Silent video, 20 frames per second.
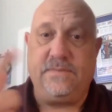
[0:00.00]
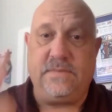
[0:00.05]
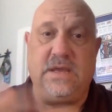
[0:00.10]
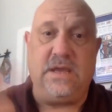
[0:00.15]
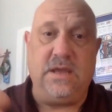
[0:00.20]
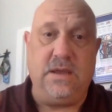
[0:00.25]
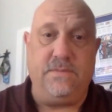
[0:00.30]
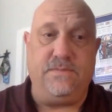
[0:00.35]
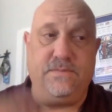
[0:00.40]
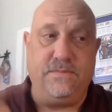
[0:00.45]

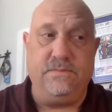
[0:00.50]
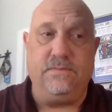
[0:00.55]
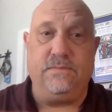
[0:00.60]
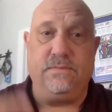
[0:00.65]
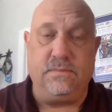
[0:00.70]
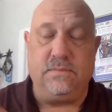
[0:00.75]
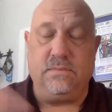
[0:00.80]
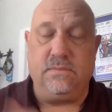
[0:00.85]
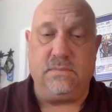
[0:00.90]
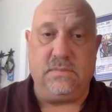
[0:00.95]
keep
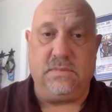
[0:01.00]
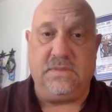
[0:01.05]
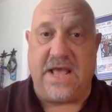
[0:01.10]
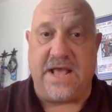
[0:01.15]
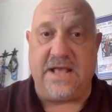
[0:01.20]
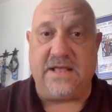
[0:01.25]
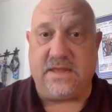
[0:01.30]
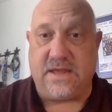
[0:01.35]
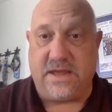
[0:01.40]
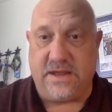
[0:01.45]

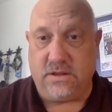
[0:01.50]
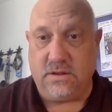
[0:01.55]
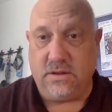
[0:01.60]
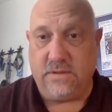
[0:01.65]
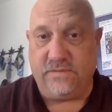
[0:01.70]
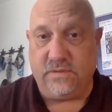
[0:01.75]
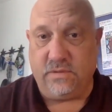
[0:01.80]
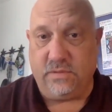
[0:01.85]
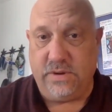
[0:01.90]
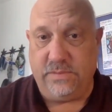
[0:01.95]
that cycle
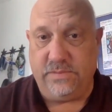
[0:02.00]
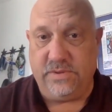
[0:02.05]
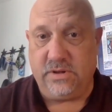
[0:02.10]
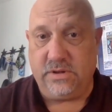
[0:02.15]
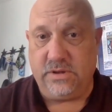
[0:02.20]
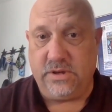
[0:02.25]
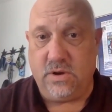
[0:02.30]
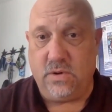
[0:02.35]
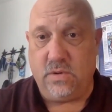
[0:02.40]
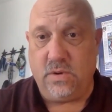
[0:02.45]
of the
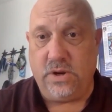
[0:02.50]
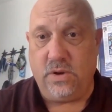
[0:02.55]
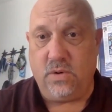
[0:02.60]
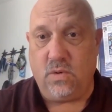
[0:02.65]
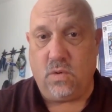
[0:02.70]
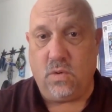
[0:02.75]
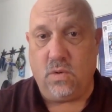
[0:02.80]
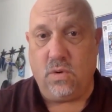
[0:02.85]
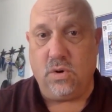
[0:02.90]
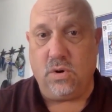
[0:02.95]
rebuild going,
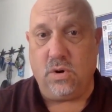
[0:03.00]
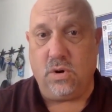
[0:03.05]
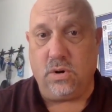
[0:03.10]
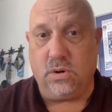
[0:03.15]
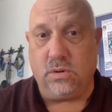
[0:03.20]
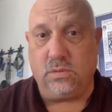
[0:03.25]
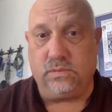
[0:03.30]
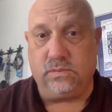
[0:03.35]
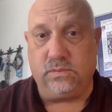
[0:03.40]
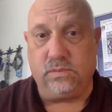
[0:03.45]

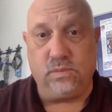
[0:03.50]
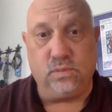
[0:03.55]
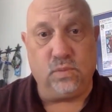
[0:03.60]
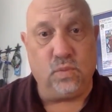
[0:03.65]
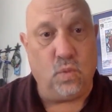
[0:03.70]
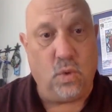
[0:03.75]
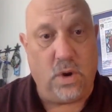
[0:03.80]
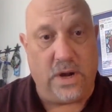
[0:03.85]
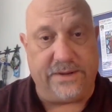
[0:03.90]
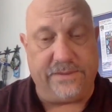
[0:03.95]
or
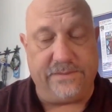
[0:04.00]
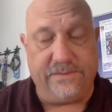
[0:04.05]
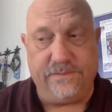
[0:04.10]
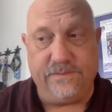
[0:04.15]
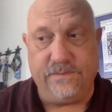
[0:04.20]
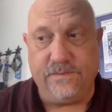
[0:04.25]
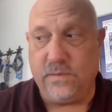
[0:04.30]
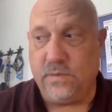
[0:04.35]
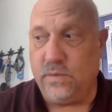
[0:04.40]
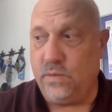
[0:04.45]
what?
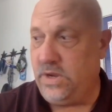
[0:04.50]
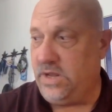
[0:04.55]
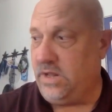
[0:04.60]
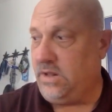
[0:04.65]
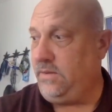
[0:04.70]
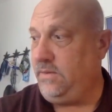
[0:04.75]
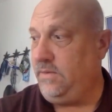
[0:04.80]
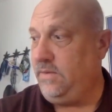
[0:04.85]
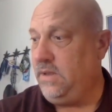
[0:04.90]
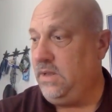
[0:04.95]

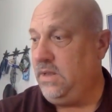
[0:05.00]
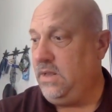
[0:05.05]
Well,